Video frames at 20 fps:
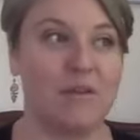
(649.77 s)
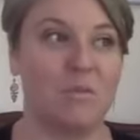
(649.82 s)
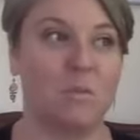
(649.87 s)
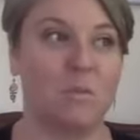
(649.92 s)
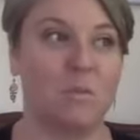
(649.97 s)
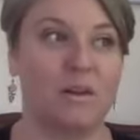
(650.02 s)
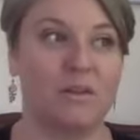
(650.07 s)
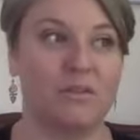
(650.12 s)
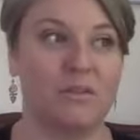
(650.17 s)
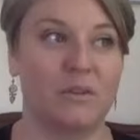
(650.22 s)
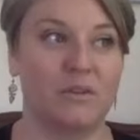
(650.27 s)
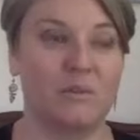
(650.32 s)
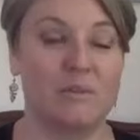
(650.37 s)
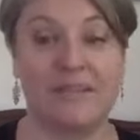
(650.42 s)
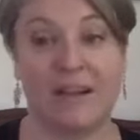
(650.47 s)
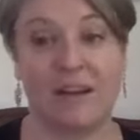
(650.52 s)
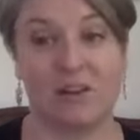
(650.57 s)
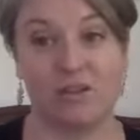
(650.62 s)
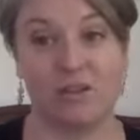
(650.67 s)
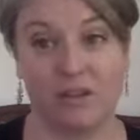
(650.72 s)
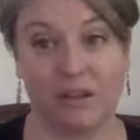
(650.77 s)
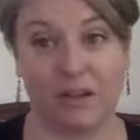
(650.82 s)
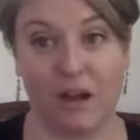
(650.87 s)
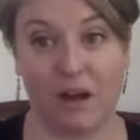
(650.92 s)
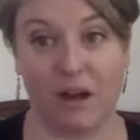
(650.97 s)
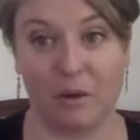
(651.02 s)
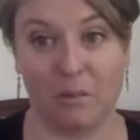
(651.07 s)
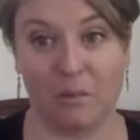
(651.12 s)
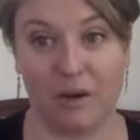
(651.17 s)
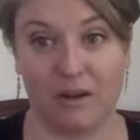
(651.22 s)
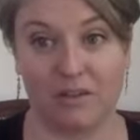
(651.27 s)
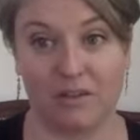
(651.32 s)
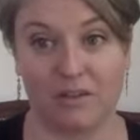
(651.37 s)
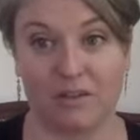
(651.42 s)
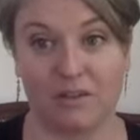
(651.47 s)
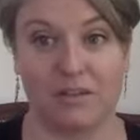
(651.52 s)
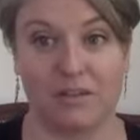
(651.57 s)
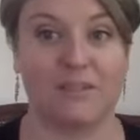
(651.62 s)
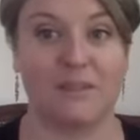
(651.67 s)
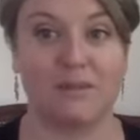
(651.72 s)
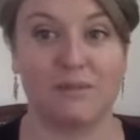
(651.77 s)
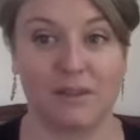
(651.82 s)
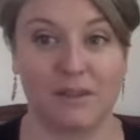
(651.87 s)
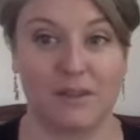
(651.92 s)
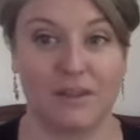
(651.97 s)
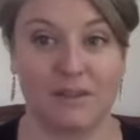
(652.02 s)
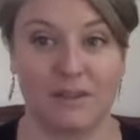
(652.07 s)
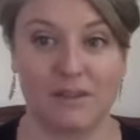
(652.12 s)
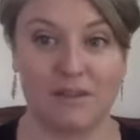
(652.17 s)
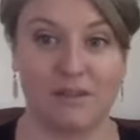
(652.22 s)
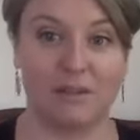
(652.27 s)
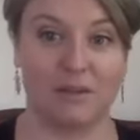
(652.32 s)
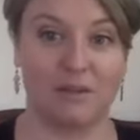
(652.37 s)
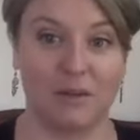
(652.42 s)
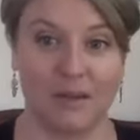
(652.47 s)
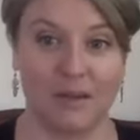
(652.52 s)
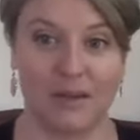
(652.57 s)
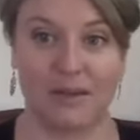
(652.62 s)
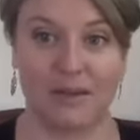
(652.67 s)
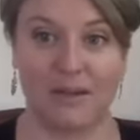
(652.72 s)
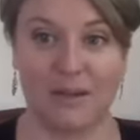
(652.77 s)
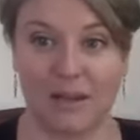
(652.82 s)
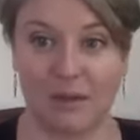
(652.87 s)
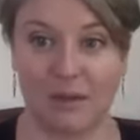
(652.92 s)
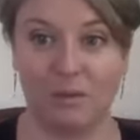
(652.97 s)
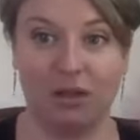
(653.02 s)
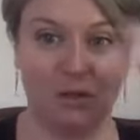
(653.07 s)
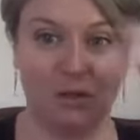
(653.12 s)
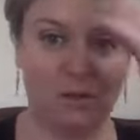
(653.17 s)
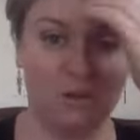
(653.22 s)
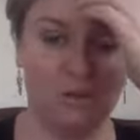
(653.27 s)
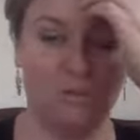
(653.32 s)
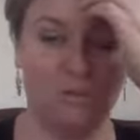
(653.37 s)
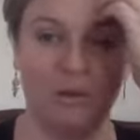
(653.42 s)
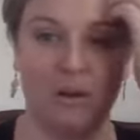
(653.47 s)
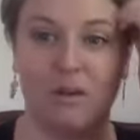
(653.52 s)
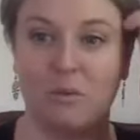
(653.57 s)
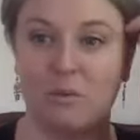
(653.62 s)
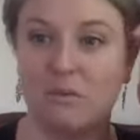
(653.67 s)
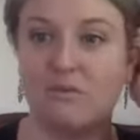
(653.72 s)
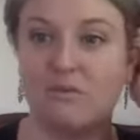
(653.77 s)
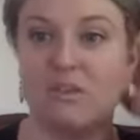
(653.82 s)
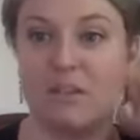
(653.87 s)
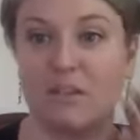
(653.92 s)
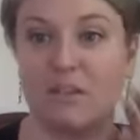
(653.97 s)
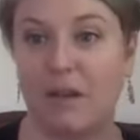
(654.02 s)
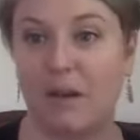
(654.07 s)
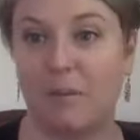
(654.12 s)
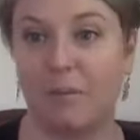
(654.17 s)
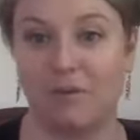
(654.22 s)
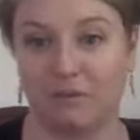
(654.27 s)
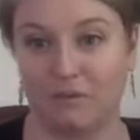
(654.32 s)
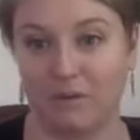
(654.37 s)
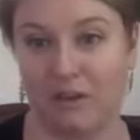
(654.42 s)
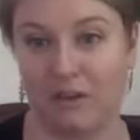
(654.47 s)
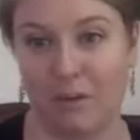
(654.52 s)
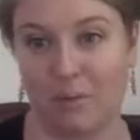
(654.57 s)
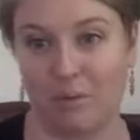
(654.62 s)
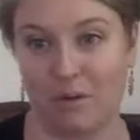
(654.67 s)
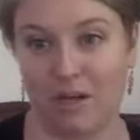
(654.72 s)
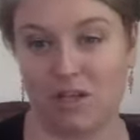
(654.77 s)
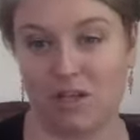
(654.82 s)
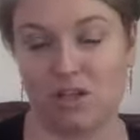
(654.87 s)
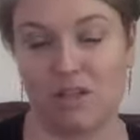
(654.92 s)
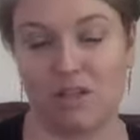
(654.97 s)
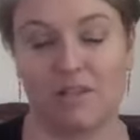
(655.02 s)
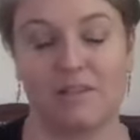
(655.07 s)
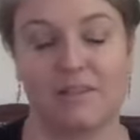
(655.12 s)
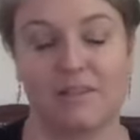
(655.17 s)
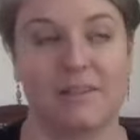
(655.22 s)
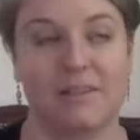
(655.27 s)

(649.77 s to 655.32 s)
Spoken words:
And one of them is actually a chiropractor, because I feel like, you know, hand in hand, we go in well, and we've done a couple of collaborations.